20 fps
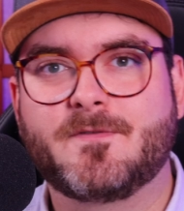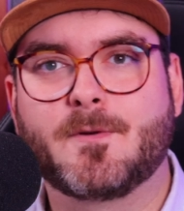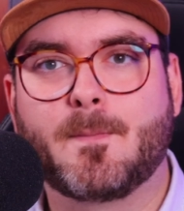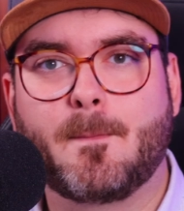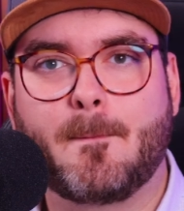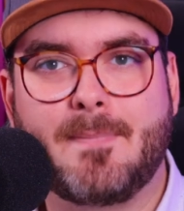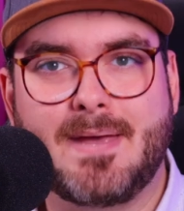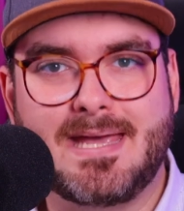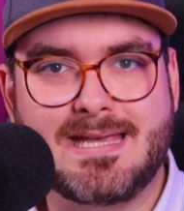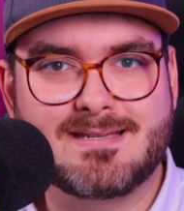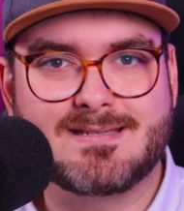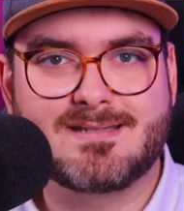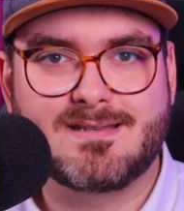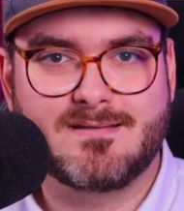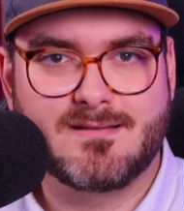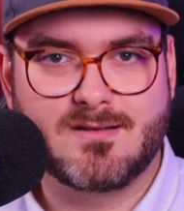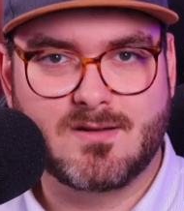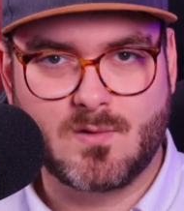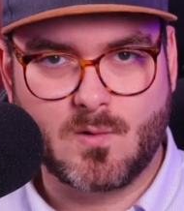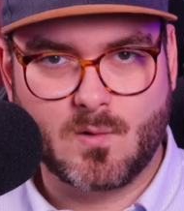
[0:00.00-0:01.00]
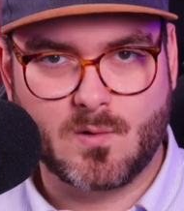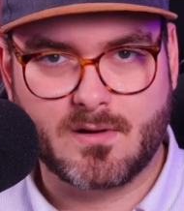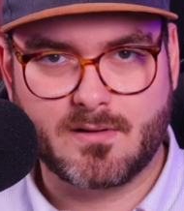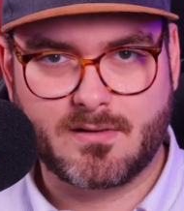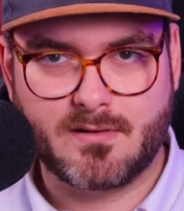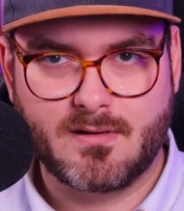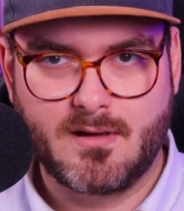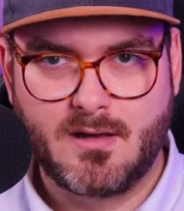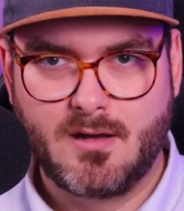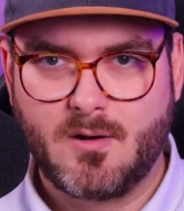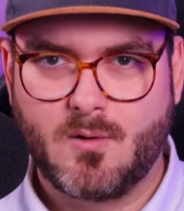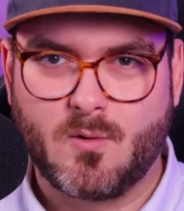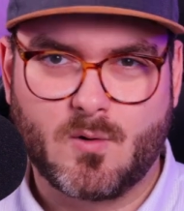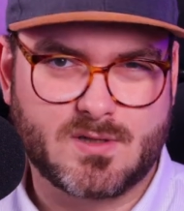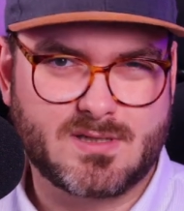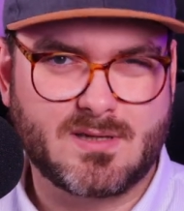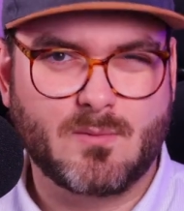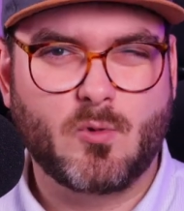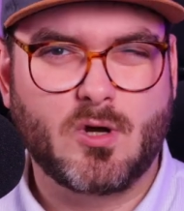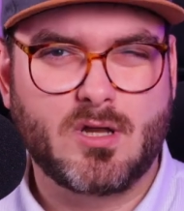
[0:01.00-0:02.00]
you're based in the north or
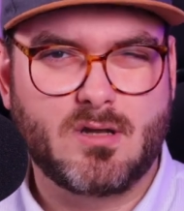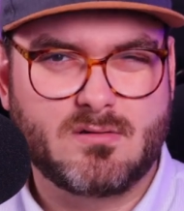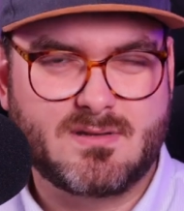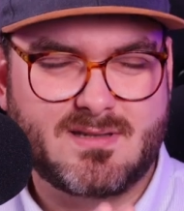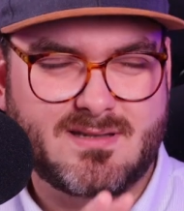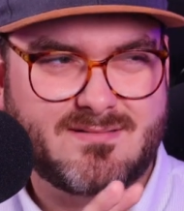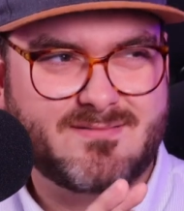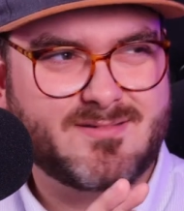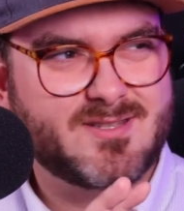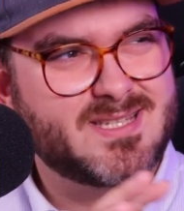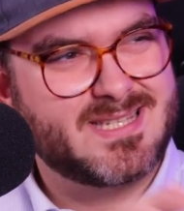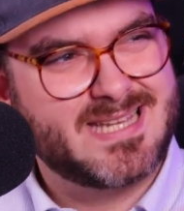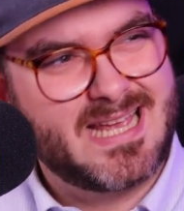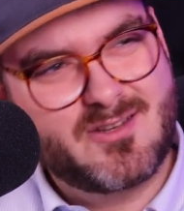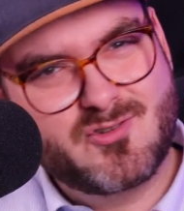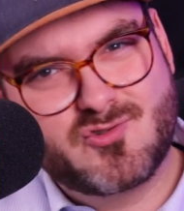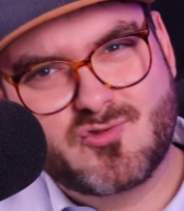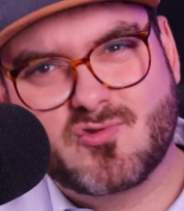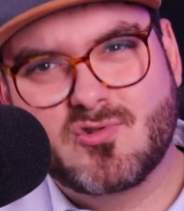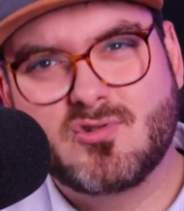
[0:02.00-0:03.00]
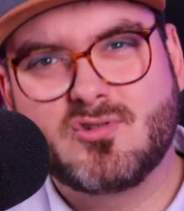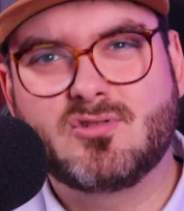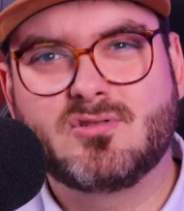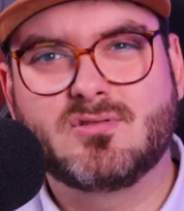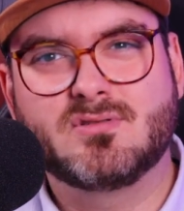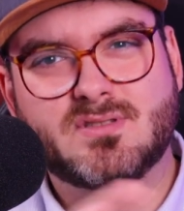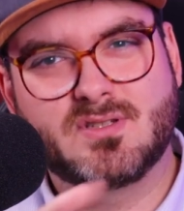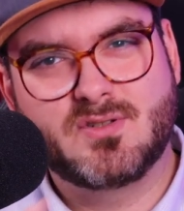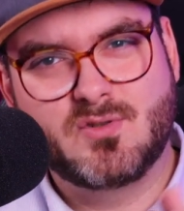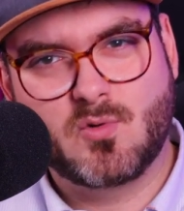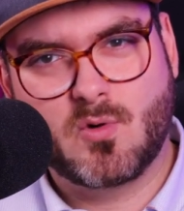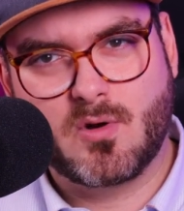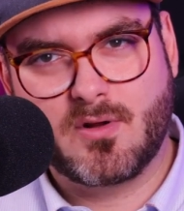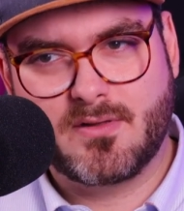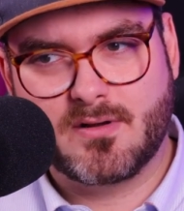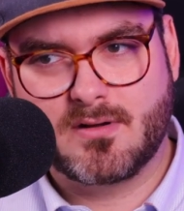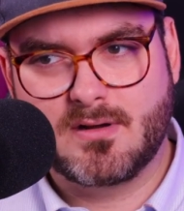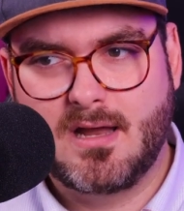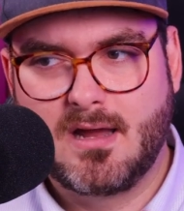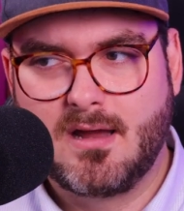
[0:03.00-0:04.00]
somewhat central to
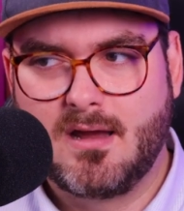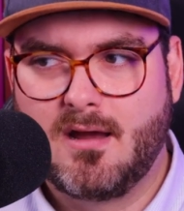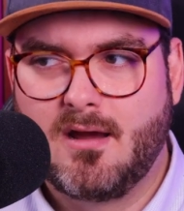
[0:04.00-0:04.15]
northern,